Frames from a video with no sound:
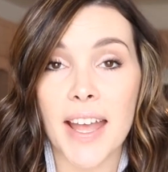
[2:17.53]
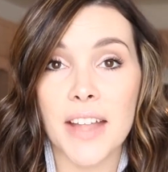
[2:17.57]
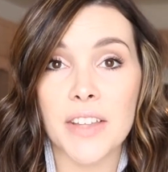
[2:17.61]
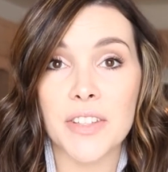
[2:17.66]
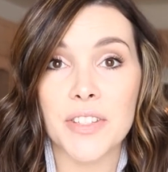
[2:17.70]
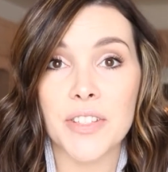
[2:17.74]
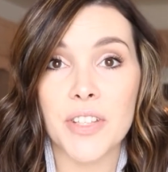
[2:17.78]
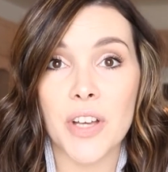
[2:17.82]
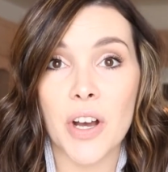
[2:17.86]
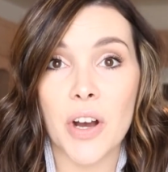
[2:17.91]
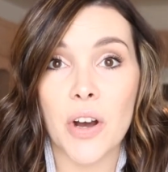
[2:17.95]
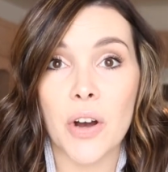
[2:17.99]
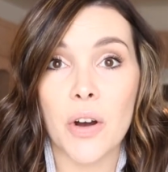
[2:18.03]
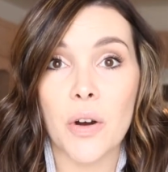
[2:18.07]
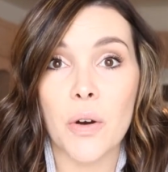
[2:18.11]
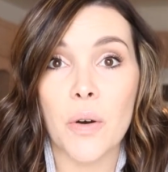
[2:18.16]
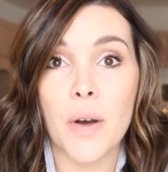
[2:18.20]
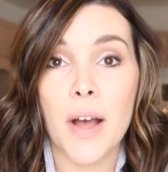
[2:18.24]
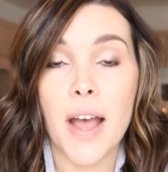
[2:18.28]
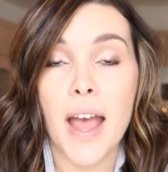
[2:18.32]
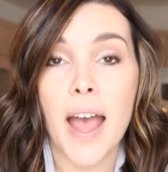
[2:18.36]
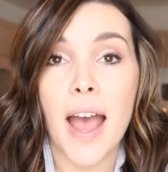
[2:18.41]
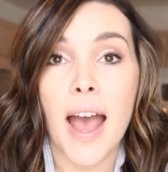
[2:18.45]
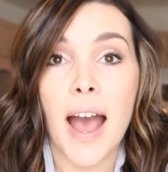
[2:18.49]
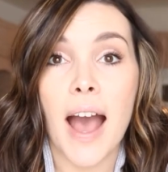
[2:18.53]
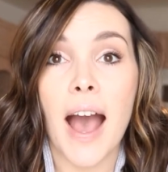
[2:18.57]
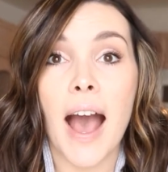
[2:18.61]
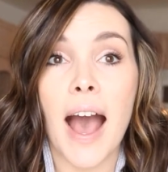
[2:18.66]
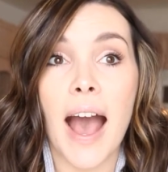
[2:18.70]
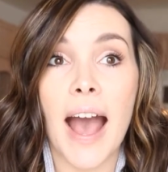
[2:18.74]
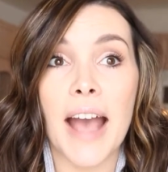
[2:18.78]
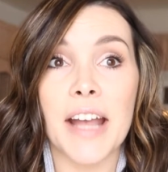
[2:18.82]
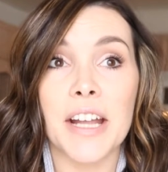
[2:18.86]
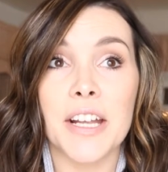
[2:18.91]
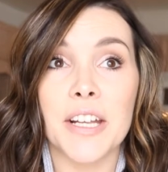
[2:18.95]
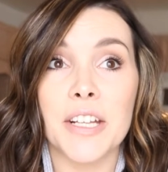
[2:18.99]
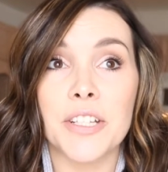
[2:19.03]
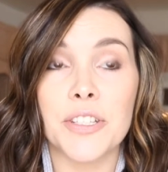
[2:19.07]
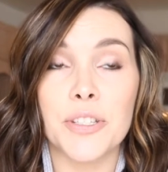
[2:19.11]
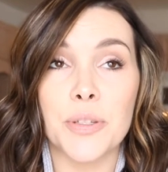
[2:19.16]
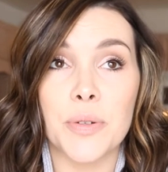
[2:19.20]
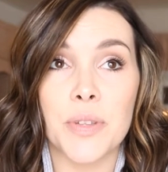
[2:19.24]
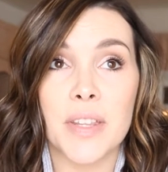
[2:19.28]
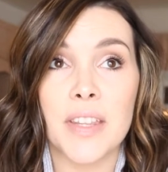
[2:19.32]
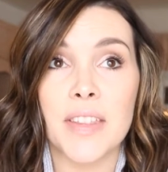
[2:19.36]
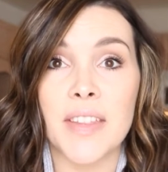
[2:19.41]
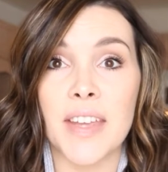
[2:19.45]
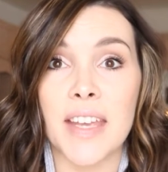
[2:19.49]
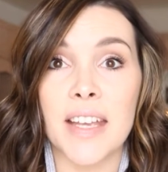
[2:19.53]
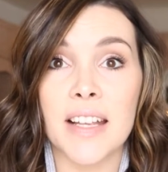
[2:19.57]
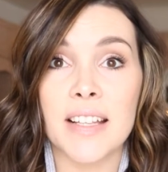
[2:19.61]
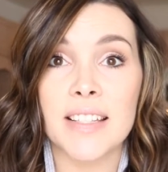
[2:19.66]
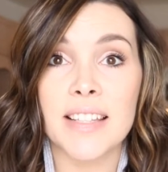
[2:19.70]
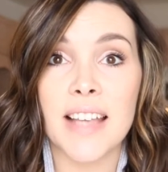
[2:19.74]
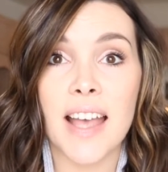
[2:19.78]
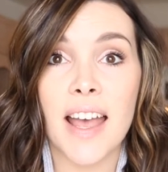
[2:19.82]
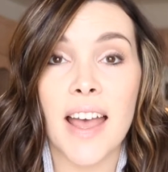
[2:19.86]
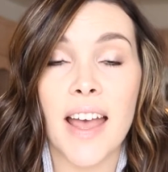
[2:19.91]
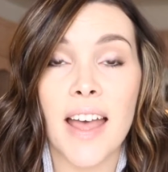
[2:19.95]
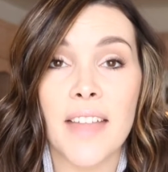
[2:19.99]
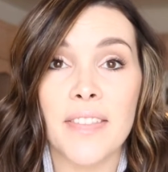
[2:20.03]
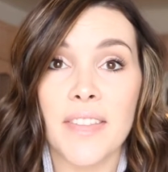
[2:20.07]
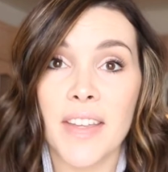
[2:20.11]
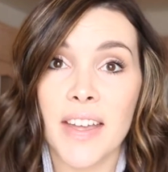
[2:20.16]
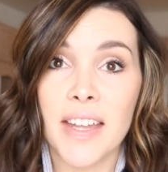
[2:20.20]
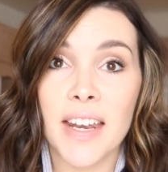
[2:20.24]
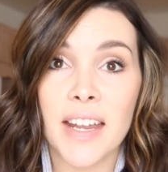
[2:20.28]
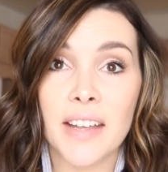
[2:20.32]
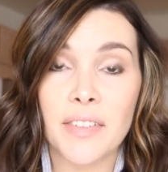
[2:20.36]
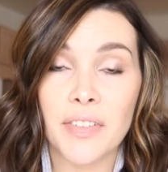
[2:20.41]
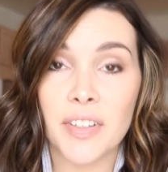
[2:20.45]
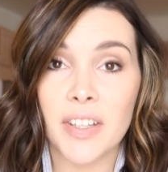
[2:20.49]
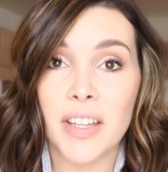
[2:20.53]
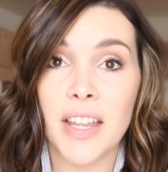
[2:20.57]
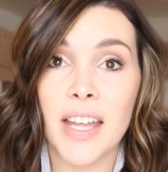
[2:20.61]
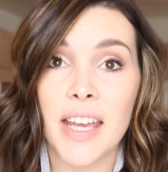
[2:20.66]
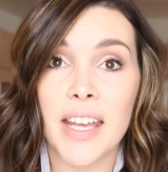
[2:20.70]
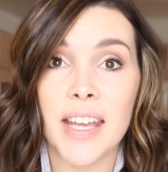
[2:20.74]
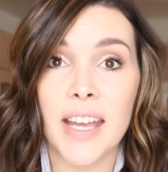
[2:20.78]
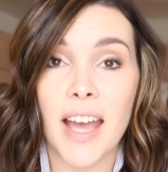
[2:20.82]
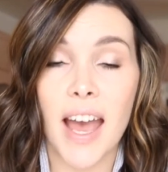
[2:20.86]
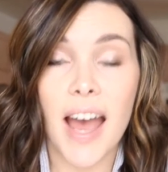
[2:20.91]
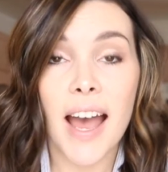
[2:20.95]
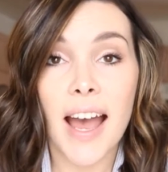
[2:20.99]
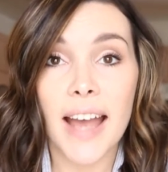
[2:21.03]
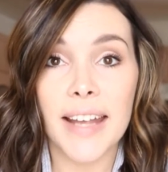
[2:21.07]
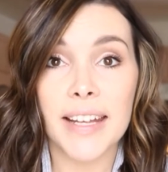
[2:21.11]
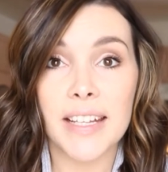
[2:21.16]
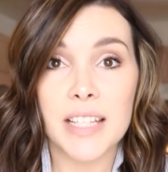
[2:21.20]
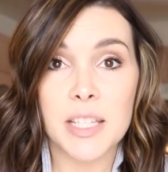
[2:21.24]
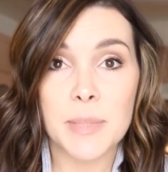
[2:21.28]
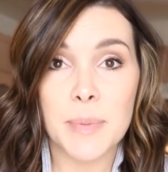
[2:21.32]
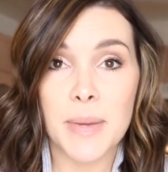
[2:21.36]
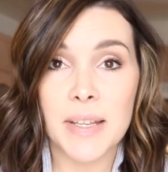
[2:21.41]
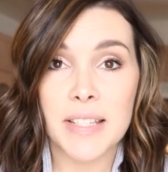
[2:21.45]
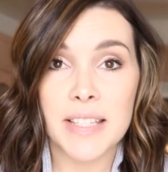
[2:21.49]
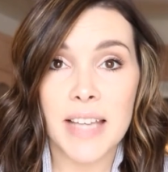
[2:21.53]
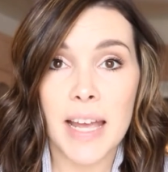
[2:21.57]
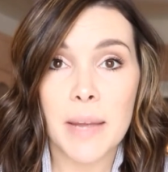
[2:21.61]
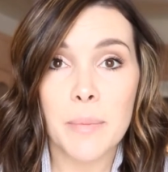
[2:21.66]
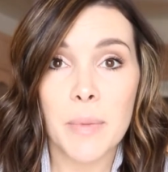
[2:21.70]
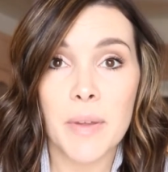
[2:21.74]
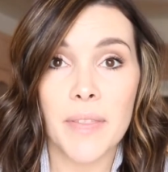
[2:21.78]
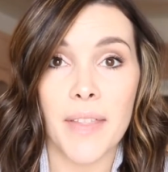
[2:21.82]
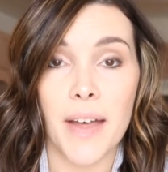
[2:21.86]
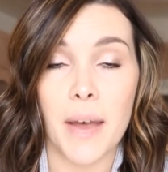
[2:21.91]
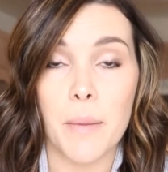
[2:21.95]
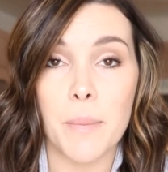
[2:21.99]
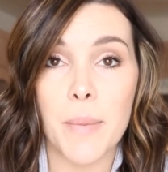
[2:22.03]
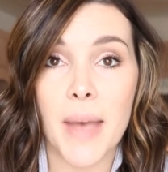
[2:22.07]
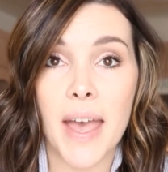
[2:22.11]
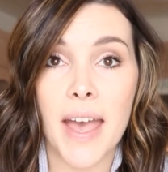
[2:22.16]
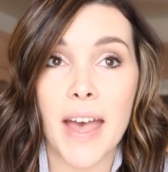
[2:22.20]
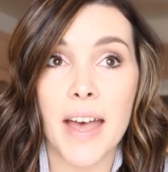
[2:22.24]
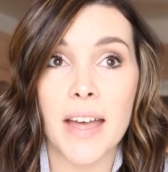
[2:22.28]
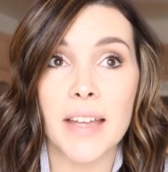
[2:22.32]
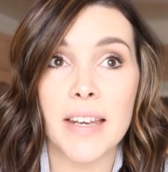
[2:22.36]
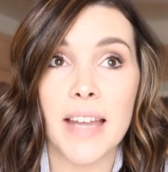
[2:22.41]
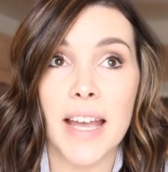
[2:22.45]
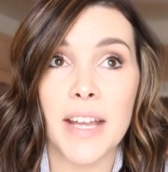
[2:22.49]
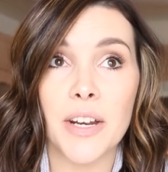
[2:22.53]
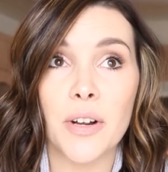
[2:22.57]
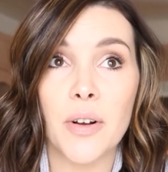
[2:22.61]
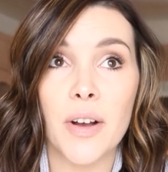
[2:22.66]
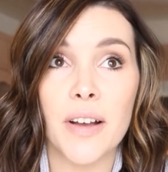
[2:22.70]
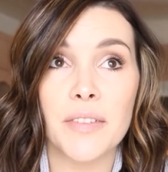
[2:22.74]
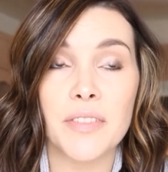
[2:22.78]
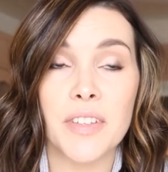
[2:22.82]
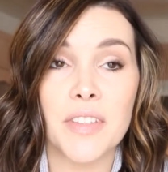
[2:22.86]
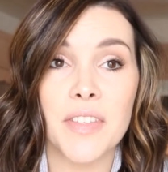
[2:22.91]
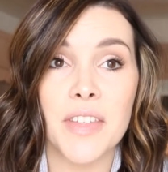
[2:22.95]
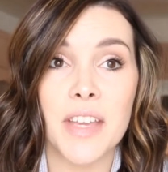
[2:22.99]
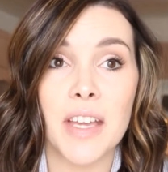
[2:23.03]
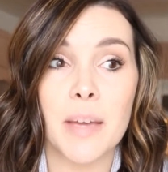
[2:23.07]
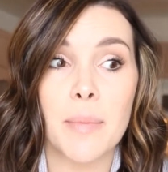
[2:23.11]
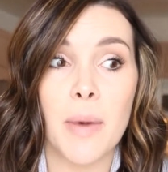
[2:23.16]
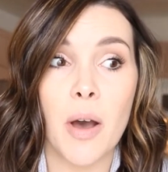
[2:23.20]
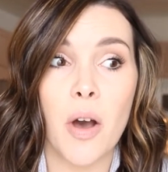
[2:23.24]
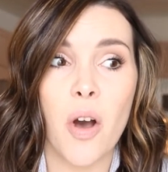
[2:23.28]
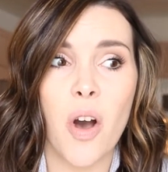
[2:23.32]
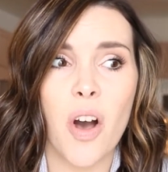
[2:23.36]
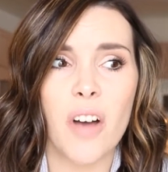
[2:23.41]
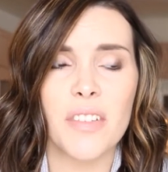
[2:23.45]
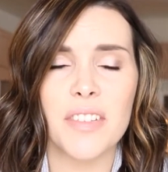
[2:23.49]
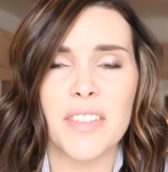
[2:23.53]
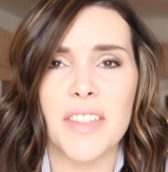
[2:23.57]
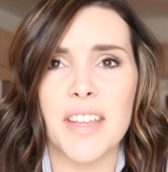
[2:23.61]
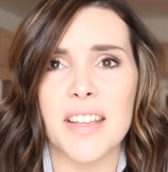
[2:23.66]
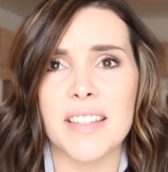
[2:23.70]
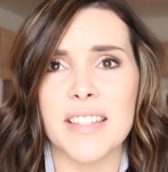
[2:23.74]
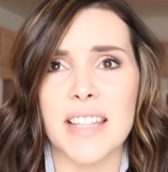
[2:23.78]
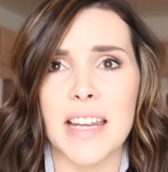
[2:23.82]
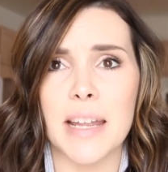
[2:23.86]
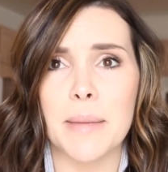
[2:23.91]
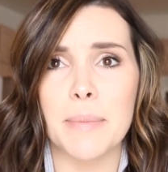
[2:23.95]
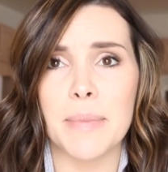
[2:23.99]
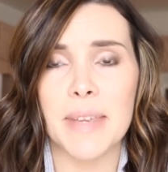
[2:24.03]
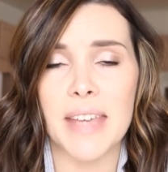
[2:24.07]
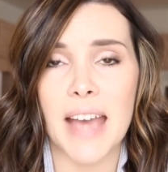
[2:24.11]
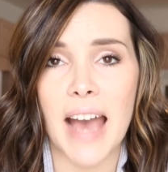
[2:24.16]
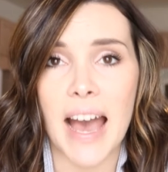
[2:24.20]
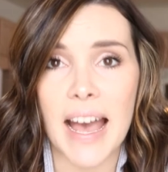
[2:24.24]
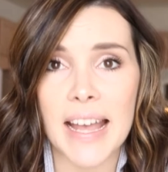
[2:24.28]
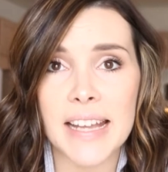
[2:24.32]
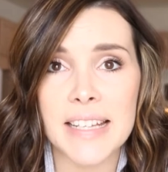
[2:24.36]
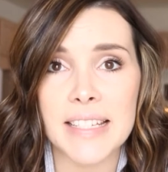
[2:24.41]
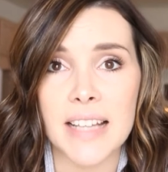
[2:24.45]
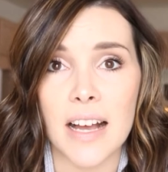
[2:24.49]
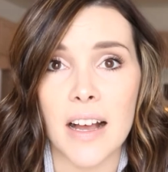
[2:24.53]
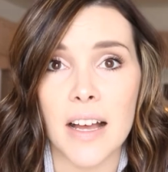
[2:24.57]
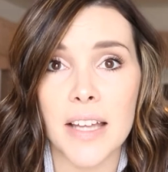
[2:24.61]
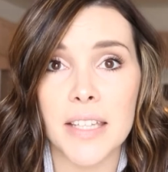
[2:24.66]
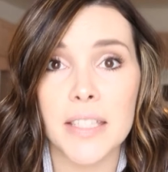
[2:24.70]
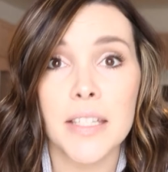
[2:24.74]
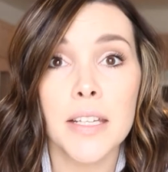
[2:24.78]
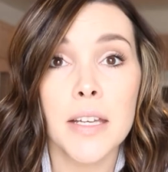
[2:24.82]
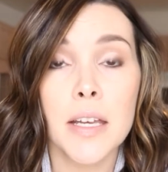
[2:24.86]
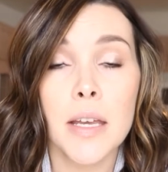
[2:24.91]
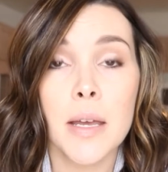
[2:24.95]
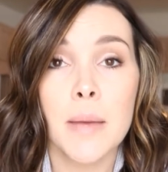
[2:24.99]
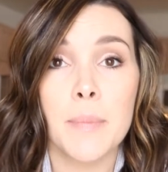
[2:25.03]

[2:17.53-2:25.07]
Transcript: And so I do the things and then I feel like I can spend time with them and I don't have to think about all the things that I'm behind on